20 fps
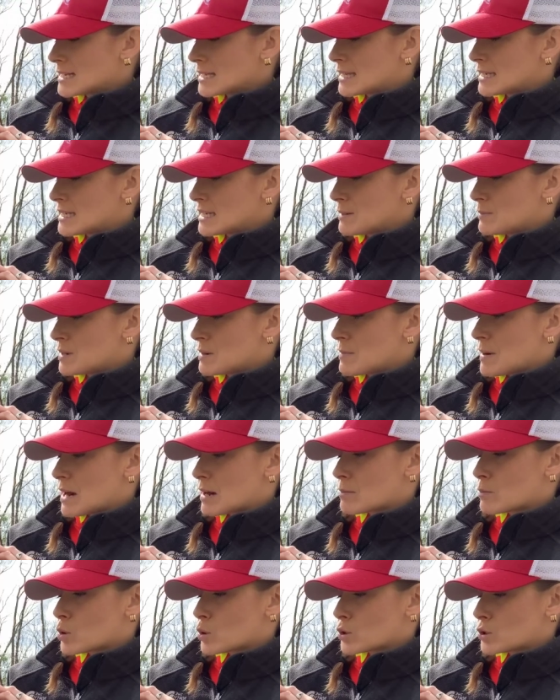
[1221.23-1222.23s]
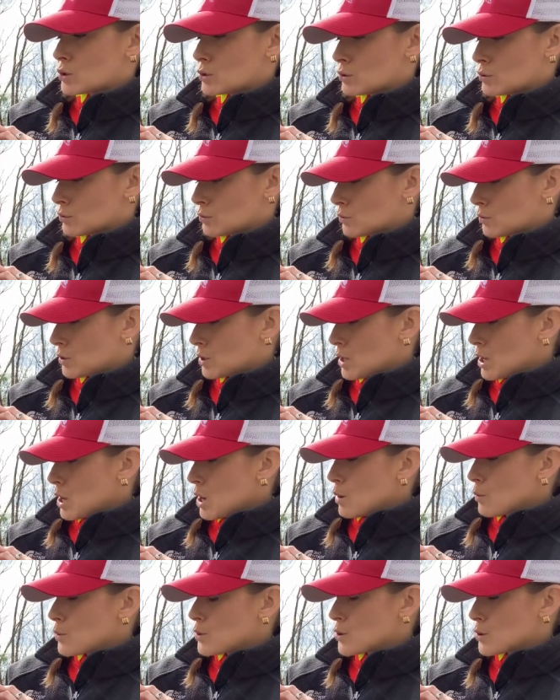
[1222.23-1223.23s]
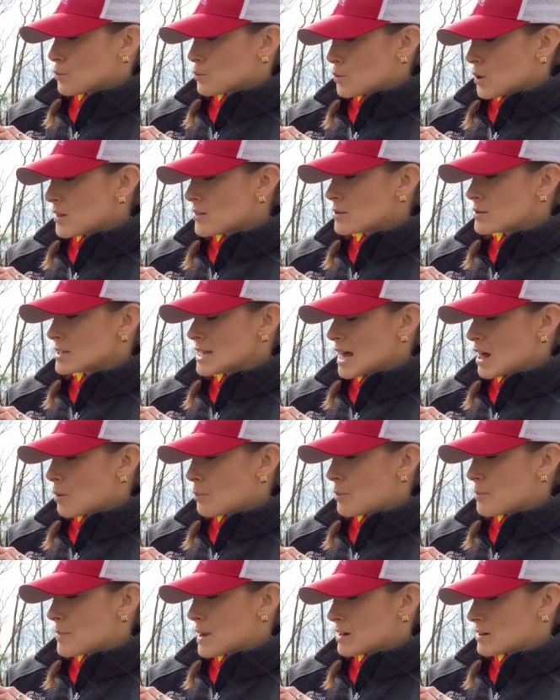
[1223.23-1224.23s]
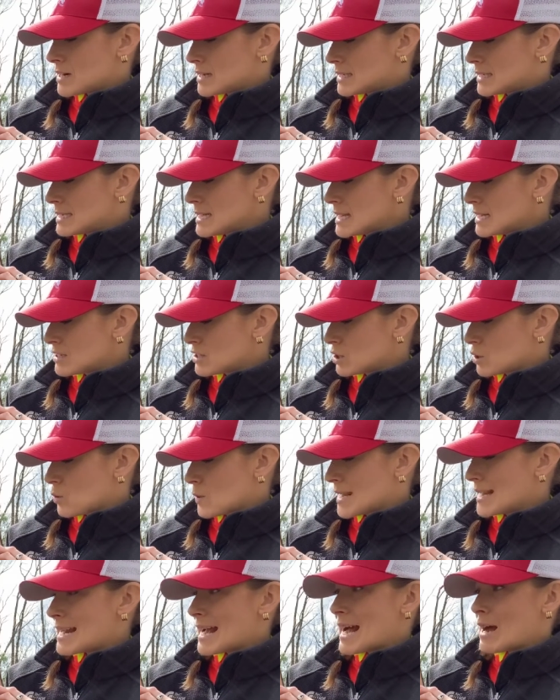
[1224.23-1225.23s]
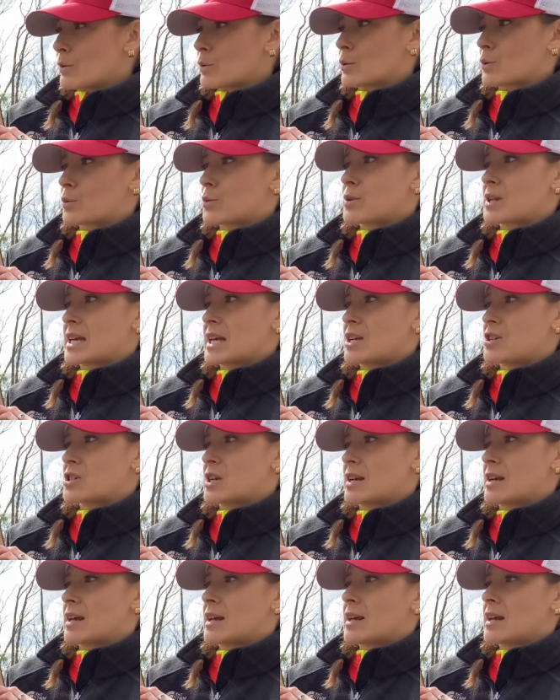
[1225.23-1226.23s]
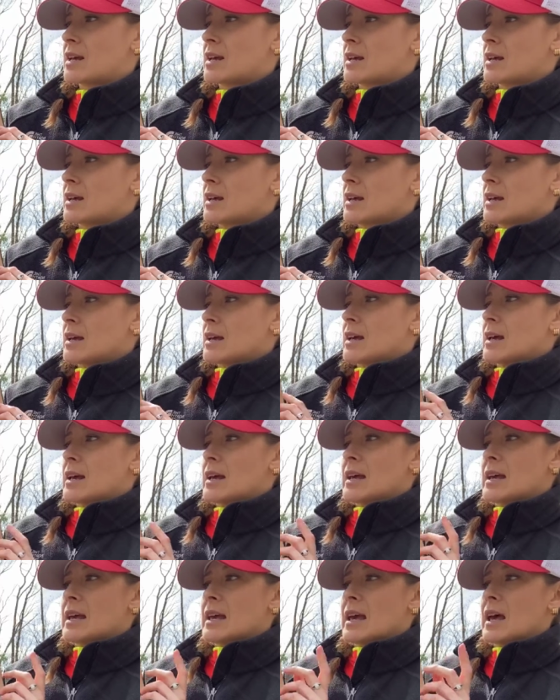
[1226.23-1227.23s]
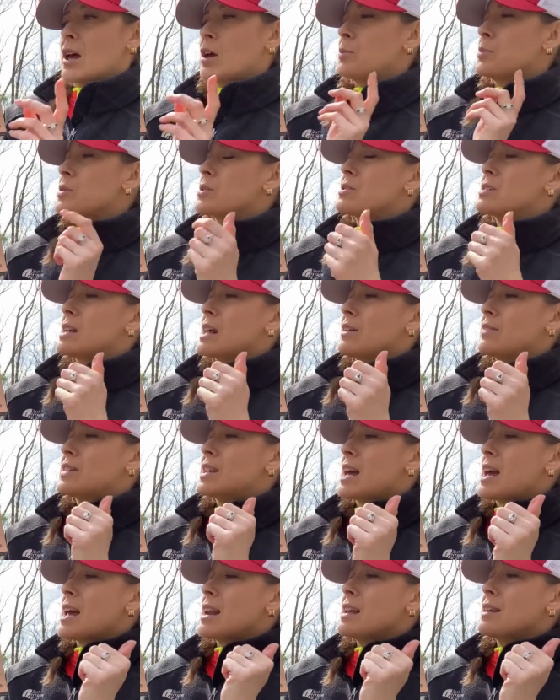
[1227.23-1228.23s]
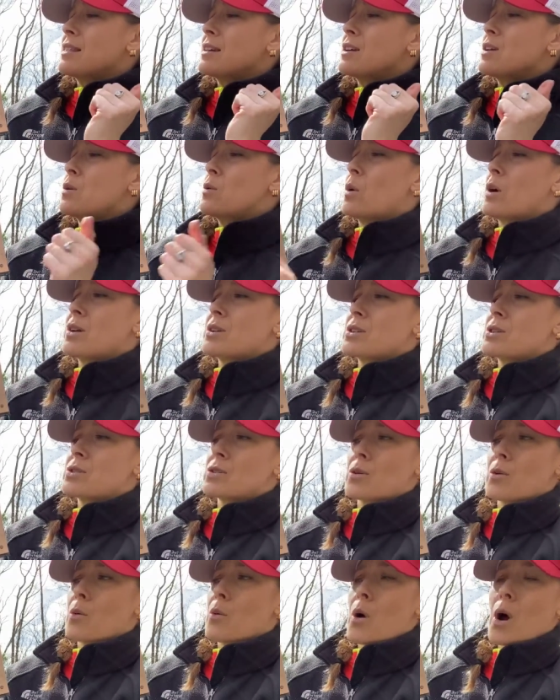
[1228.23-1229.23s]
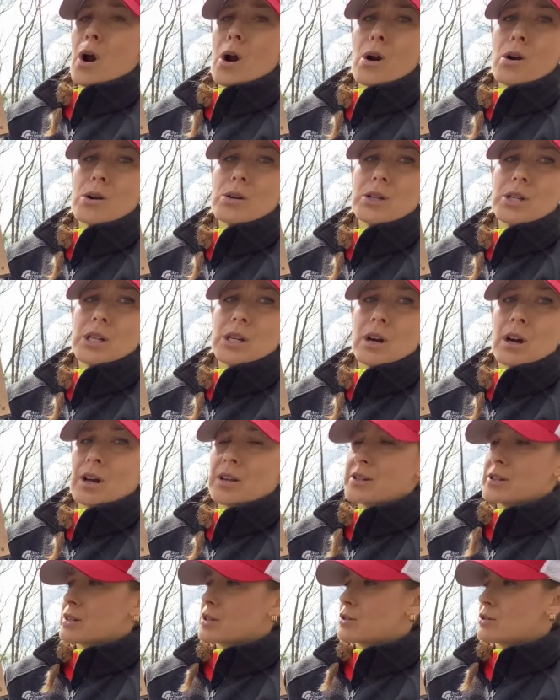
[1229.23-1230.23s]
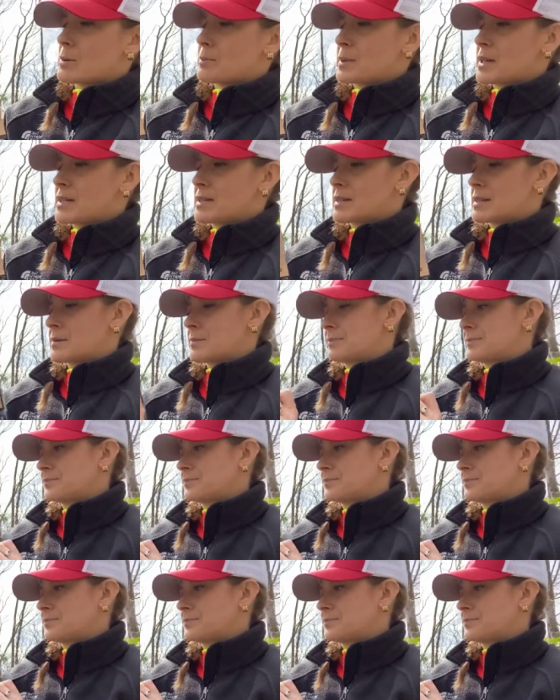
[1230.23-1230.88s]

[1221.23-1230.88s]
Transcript: to the demon bear Mor'du. With her brother's help, Merida sneaked the queen out through the kitchen Help yourself to anything you want as a reward, she called to the triplets.